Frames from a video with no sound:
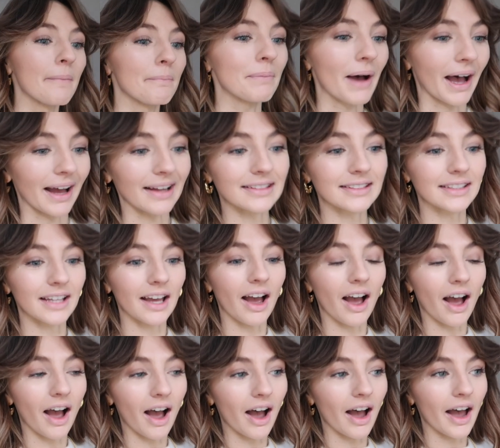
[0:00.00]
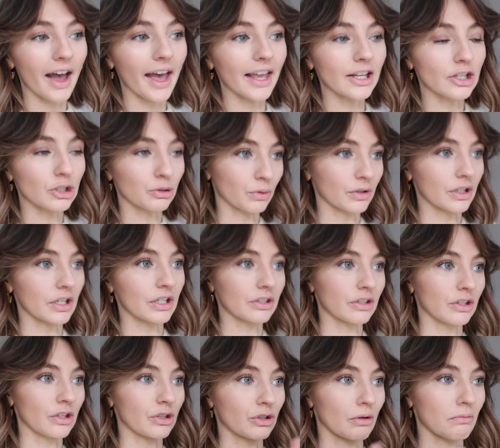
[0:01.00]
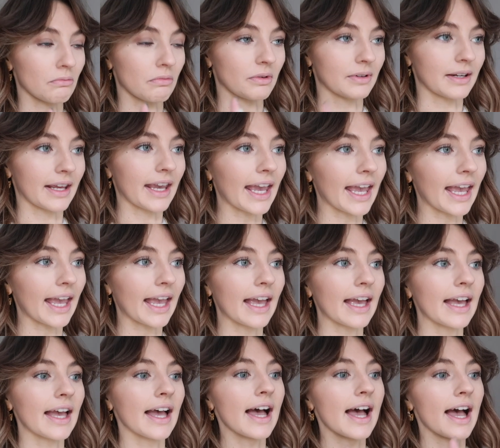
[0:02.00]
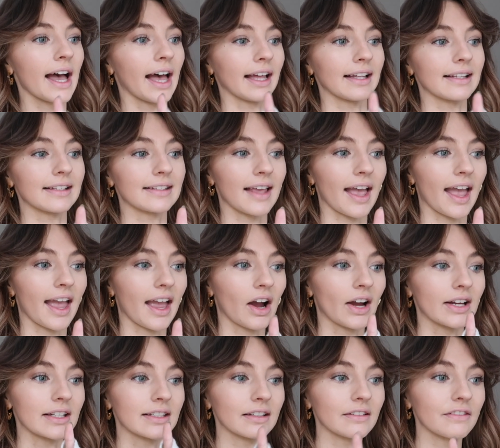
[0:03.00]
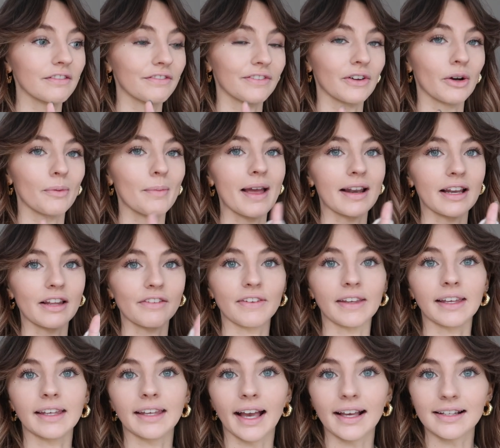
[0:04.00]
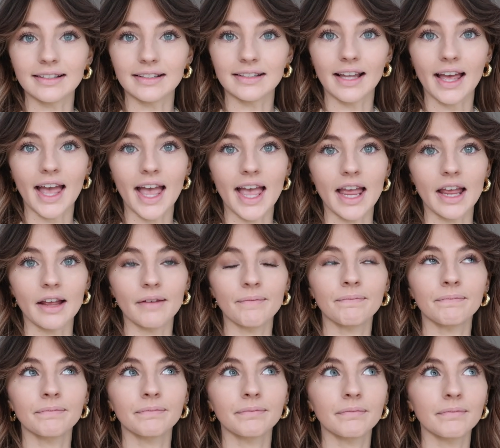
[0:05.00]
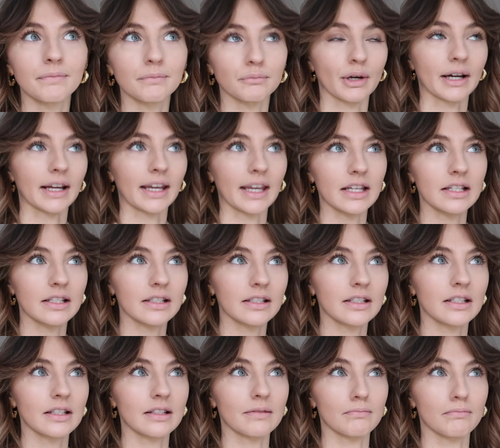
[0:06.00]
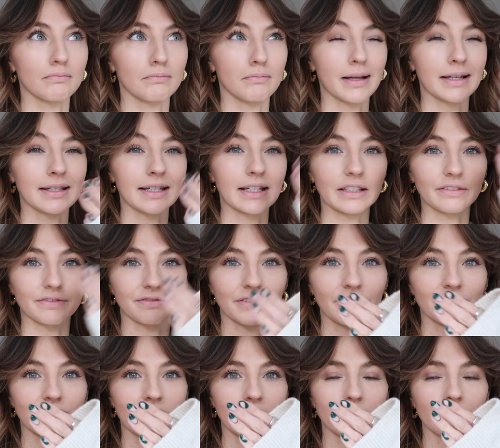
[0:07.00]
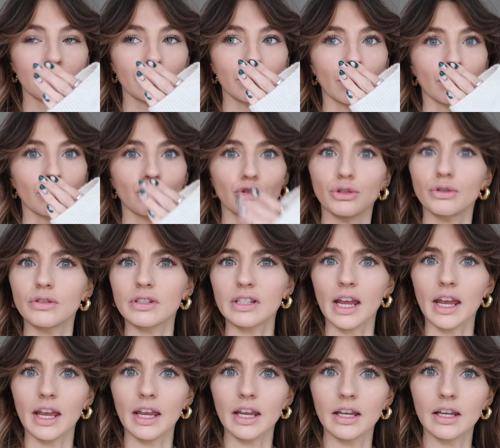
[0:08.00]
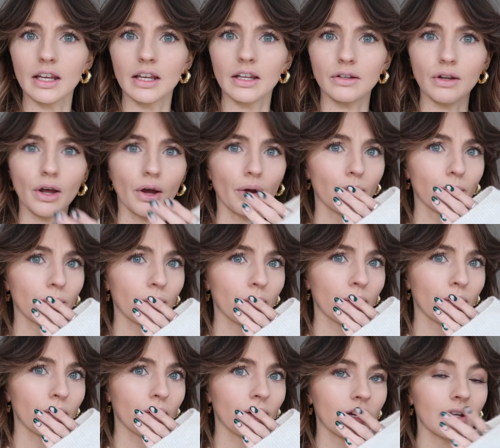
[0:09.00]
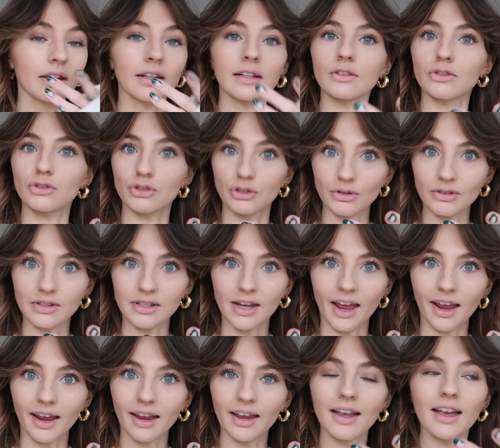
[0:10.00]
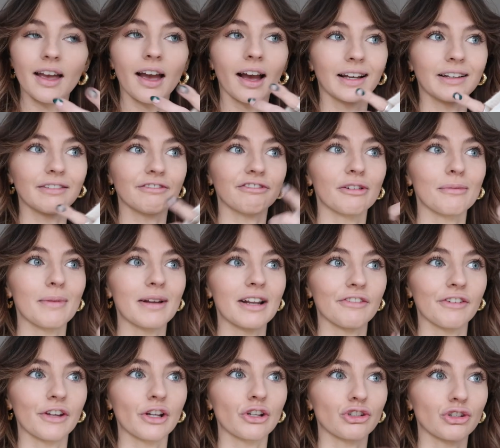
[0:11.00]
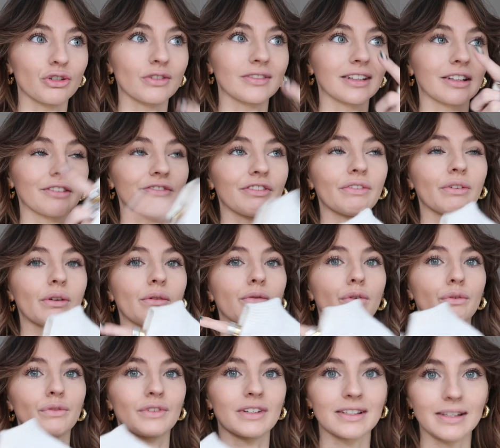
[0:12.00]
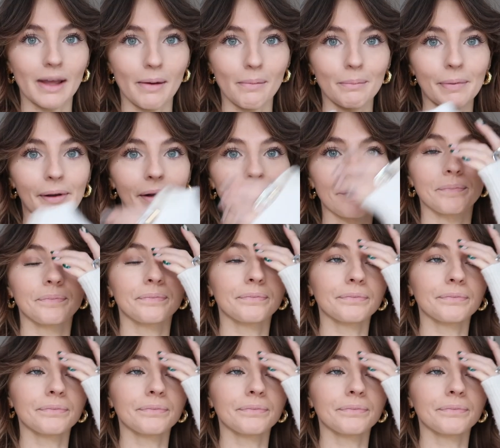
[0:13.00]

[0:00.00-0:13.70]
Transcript: But I just wanted to jump on here and say I didn't film anything yesterday, brackets, Monday the 15th, no, Tuesday, no, Tuesday. Didn't film anything Tuesday the 15th of December.